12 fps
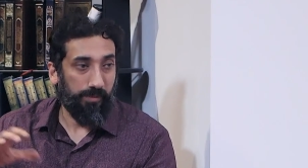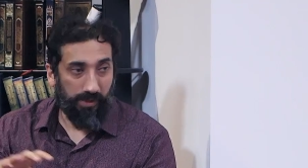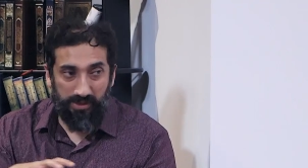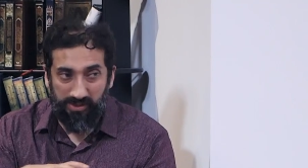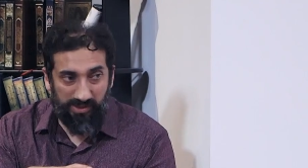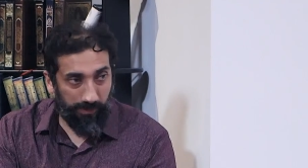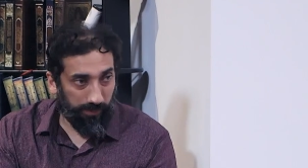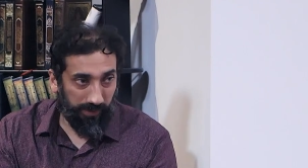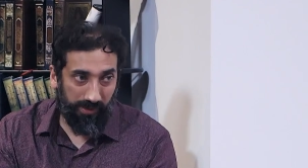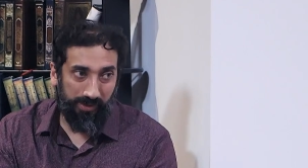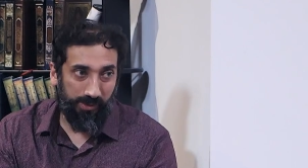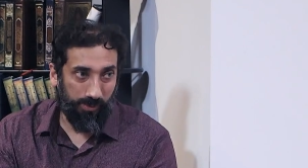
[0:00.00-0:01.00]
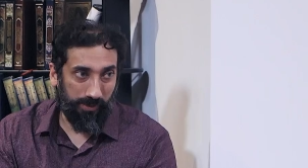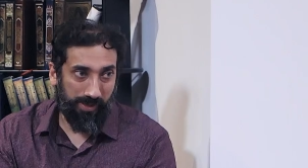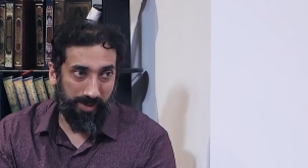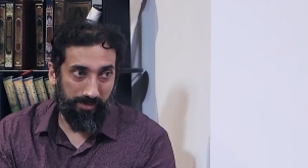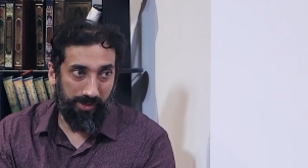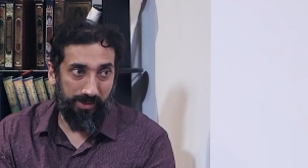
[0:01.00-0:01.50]
in simple English what
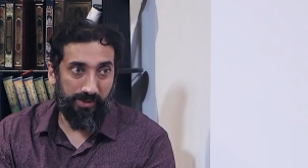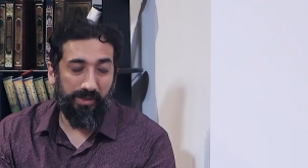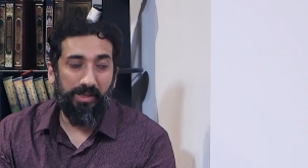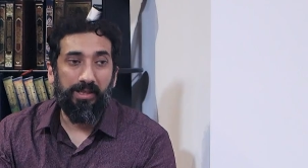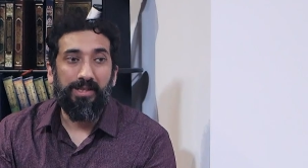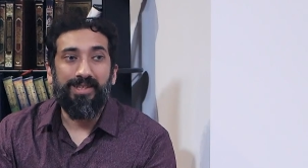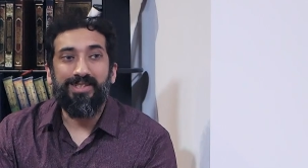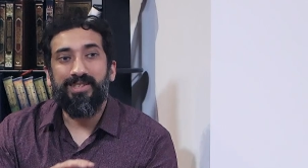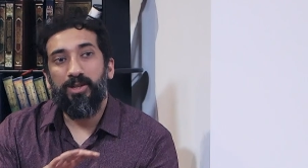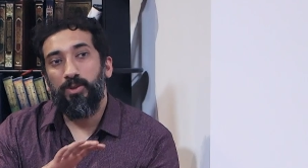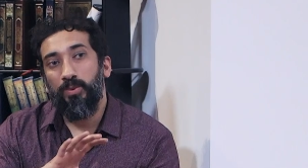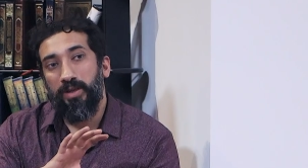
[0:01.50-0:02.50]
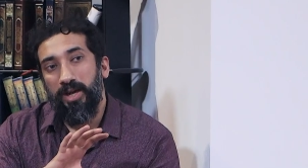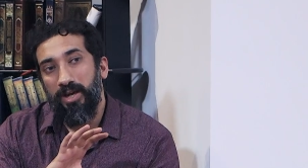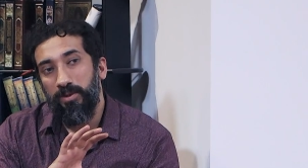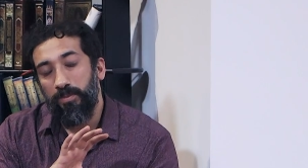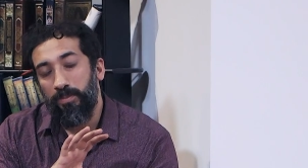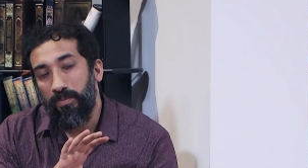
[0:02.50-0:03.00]
that means is that you
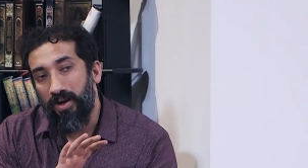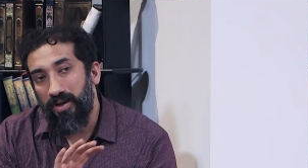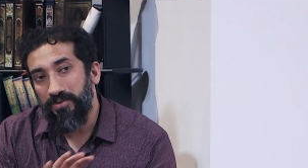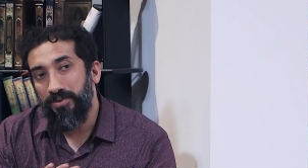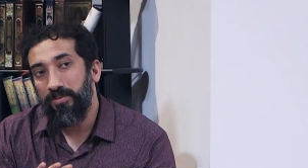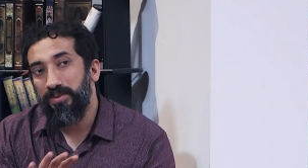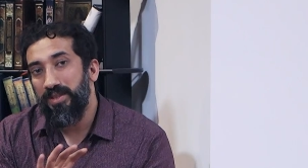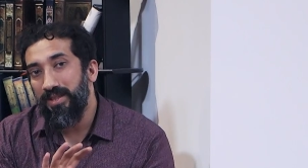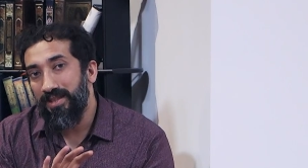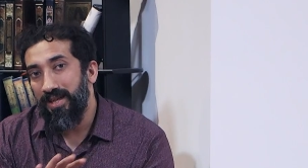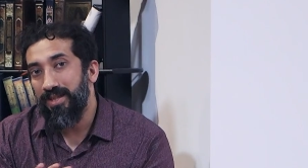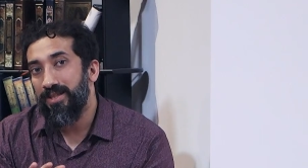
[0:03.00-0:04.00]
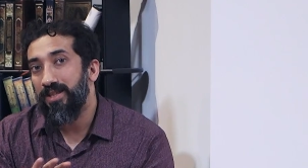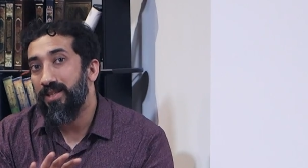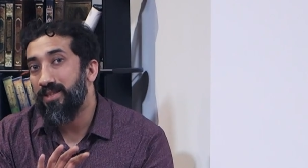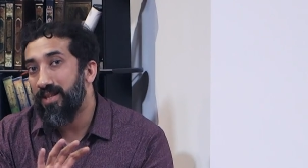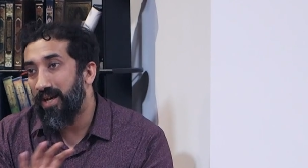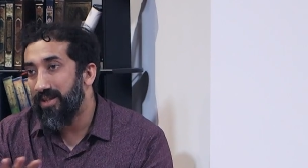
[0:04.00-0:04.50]
can't possibly get
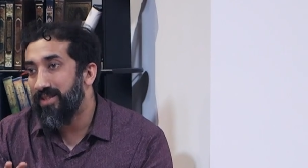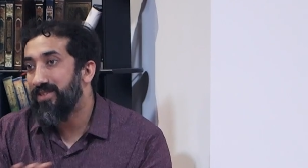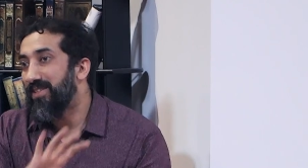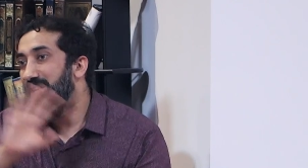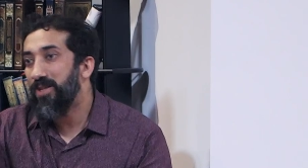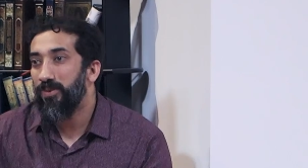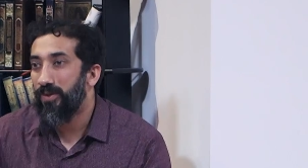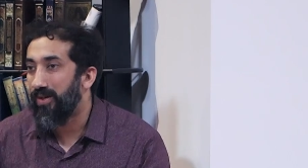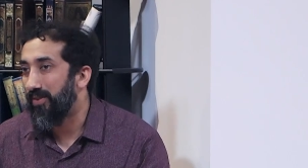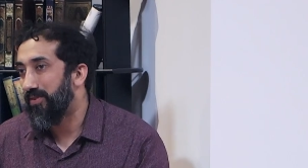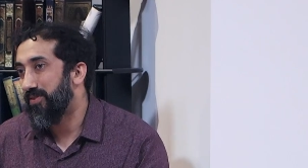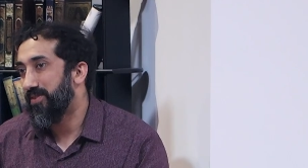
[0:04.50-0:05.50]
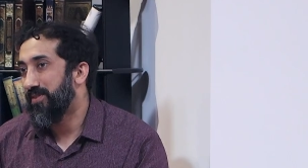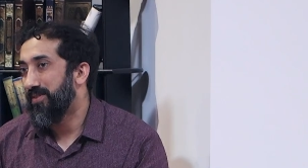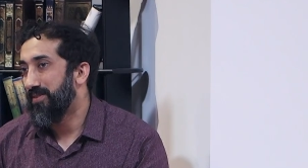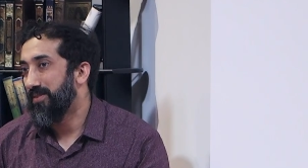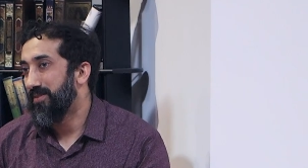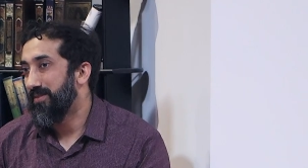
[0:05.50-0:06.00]
guidance anywhere else.
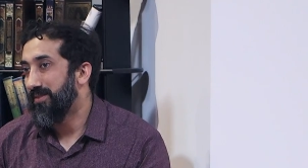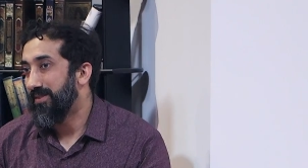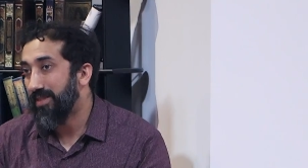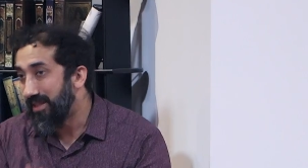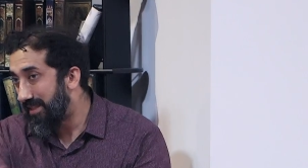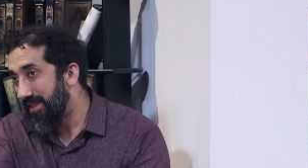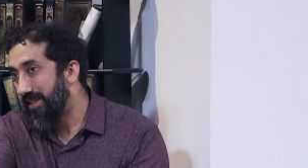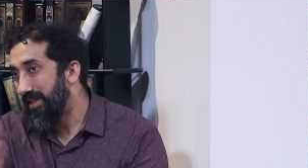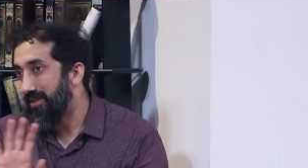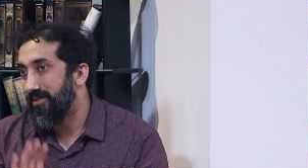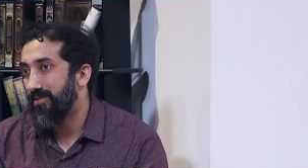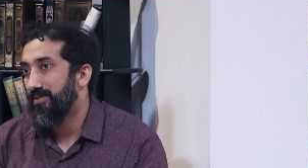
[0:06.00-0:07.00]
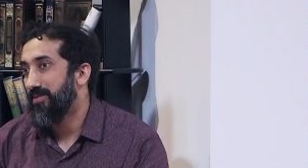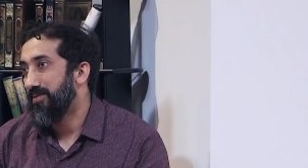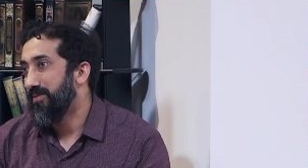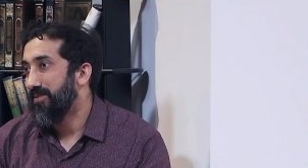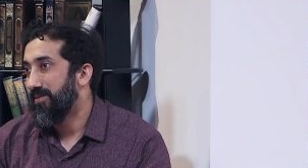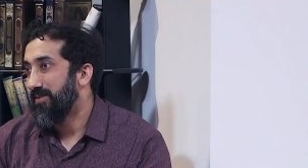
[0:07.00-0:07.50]
This is it.
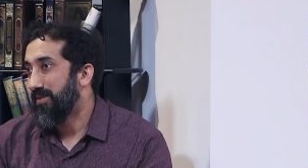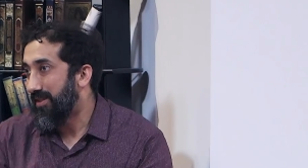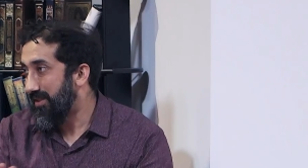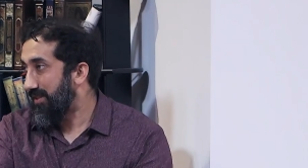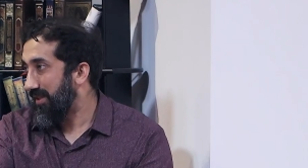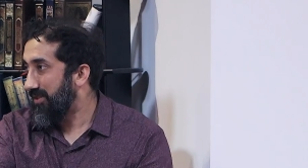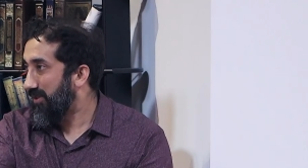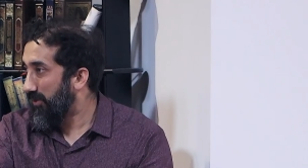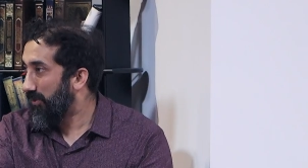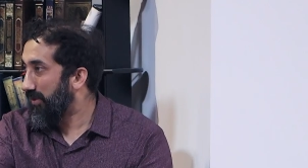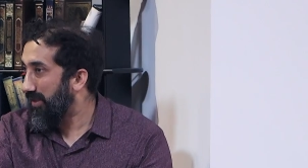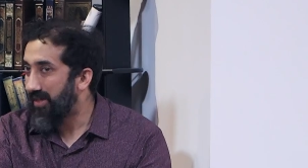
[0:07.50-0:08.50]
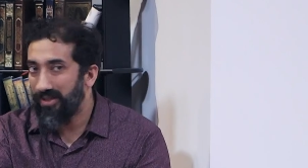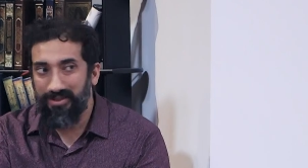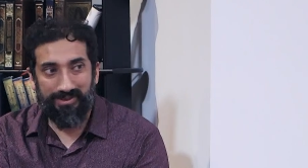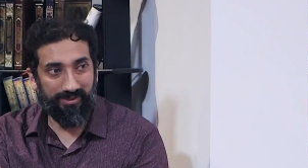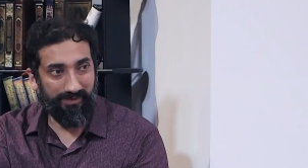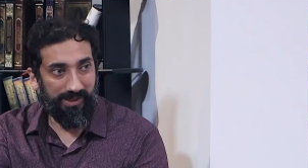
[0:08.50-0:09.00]
This is the only
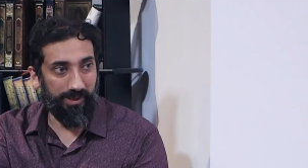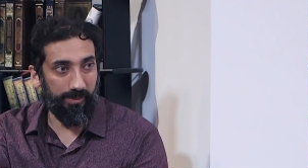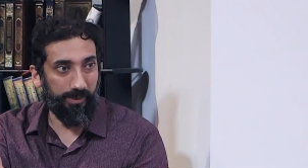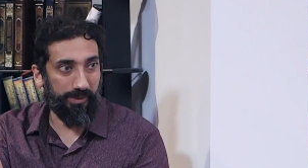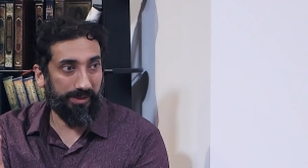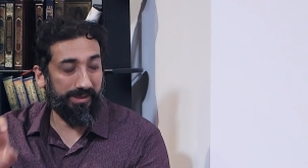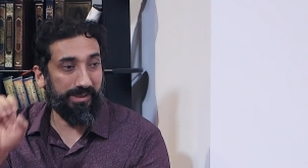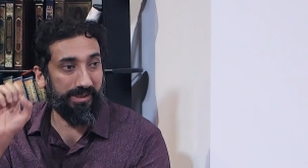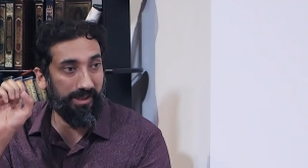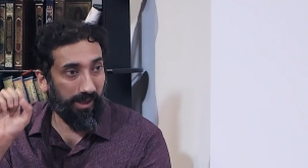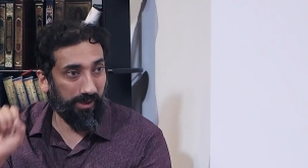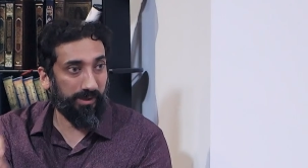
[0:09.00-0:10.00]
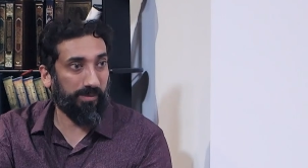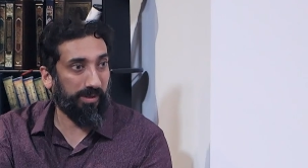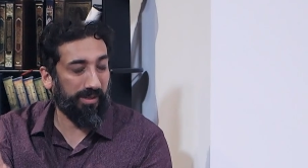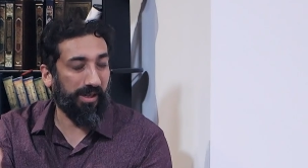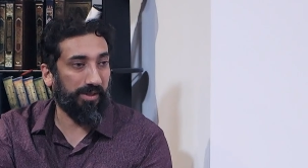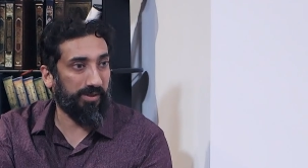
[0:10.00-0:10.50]
guidance available. This is the
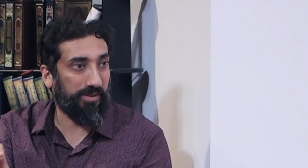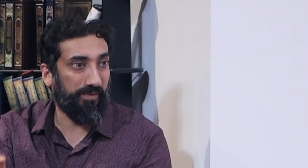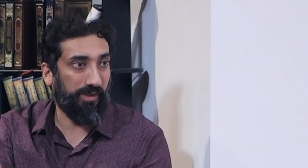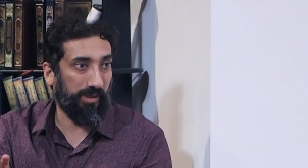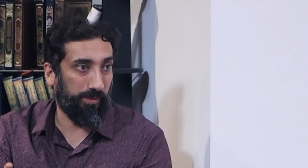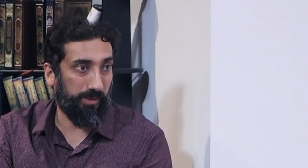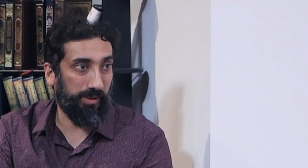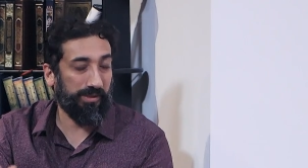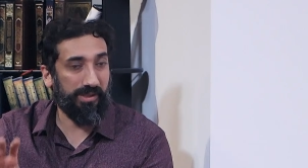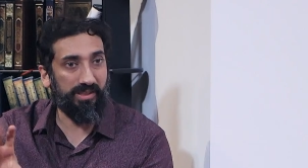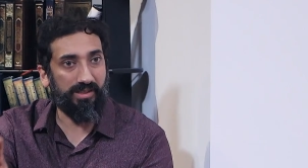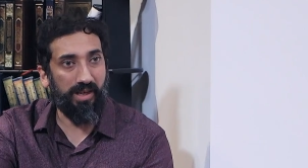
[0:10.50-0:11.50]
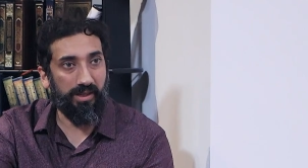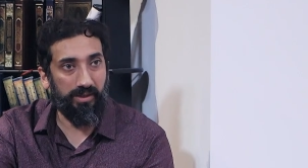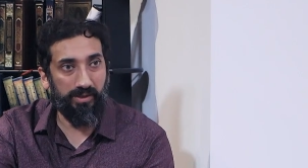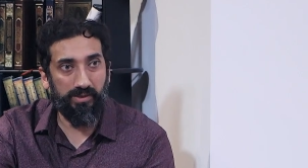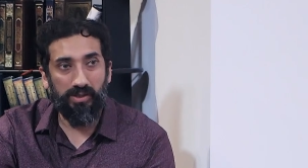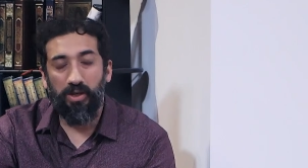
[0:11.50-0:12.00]
ultimate guidance available. This
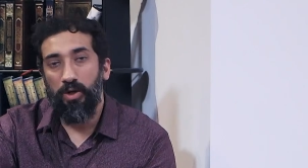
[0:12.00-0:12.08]
guidance